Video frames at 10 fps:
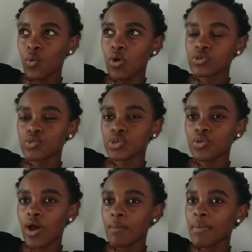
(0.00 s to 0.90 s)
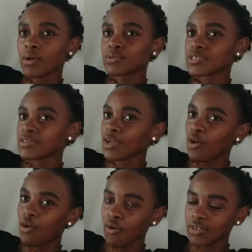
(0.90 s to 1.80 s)
what we know about the
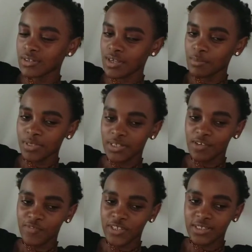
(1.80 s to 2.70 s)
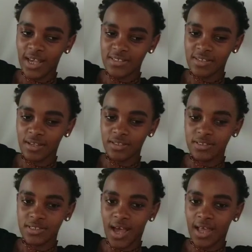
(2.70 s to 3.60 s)
God they believe in
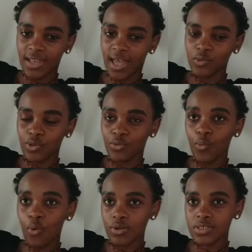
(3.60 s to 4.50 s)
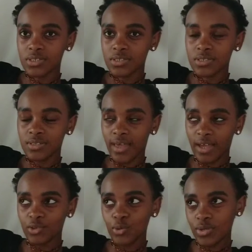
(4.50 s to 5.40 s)
doesn't align with what they
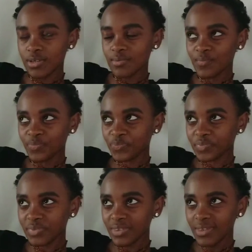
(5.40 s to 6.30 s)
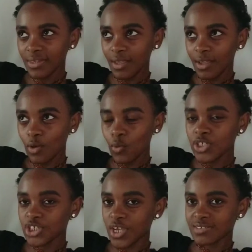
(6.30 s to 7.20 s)
are doing,
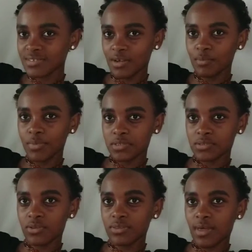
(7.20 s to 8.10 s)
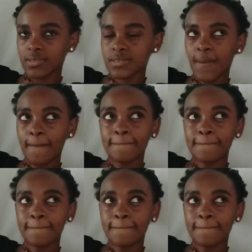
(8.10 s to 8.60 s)
we judge them based on that.